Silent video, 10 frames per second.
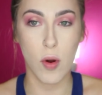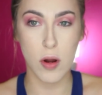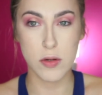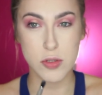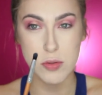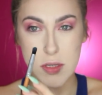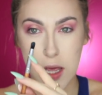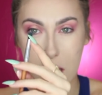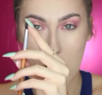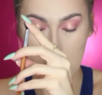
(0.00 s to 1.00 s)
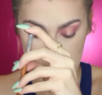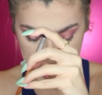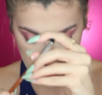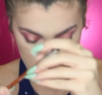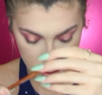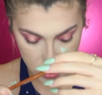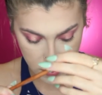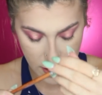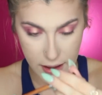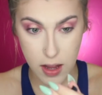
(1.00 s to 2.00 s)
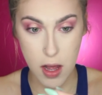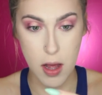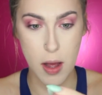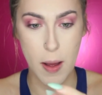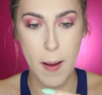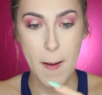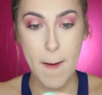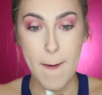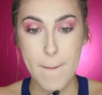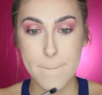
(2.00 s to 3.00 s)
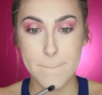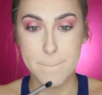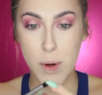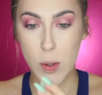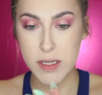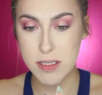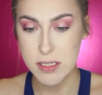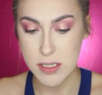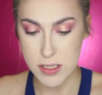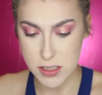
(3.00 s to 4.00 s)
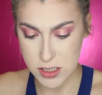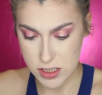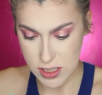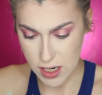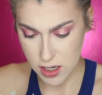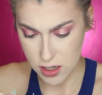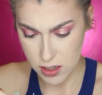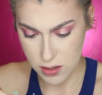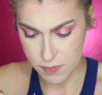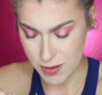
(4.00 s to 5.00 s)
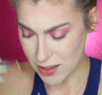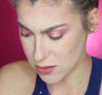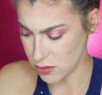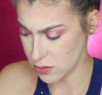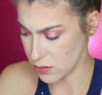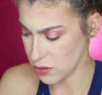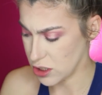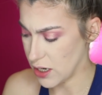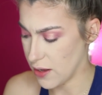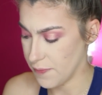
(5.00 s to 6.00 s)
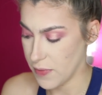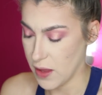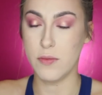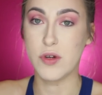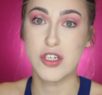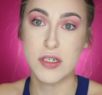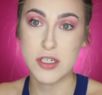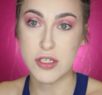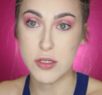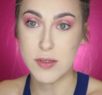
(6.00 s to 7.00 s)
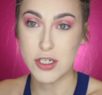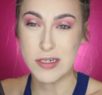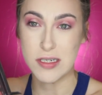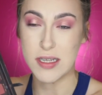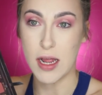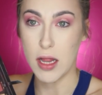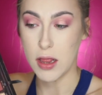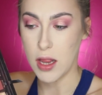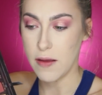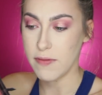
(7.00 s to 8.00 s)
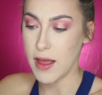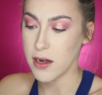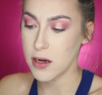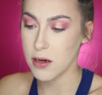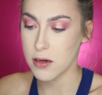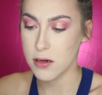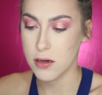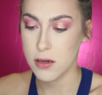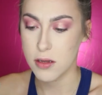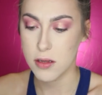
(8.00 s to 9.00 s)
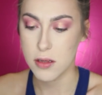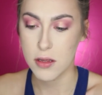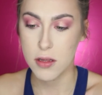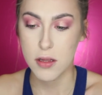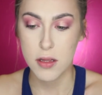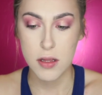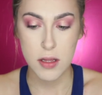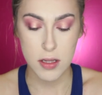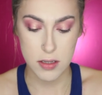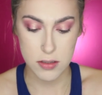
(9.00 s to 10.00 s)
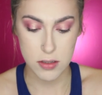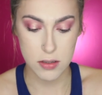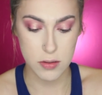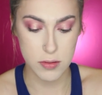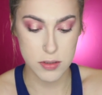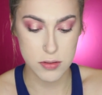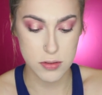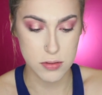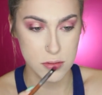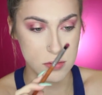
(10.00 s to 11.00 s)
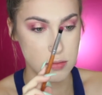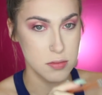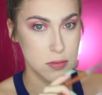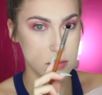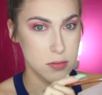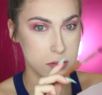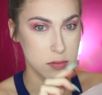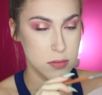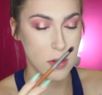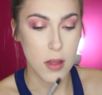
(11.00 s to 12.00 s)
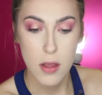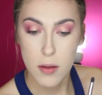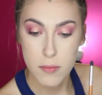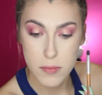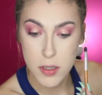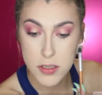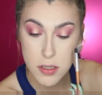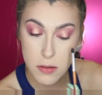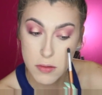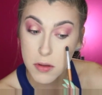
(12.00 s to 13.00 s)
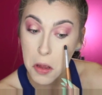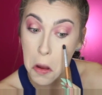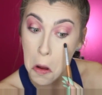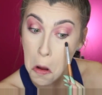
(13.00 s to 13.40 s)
we're going to take another, like, pointed shader pencil shit. What you're going to do is you're going to take Love Letter, and you're going to brush it on the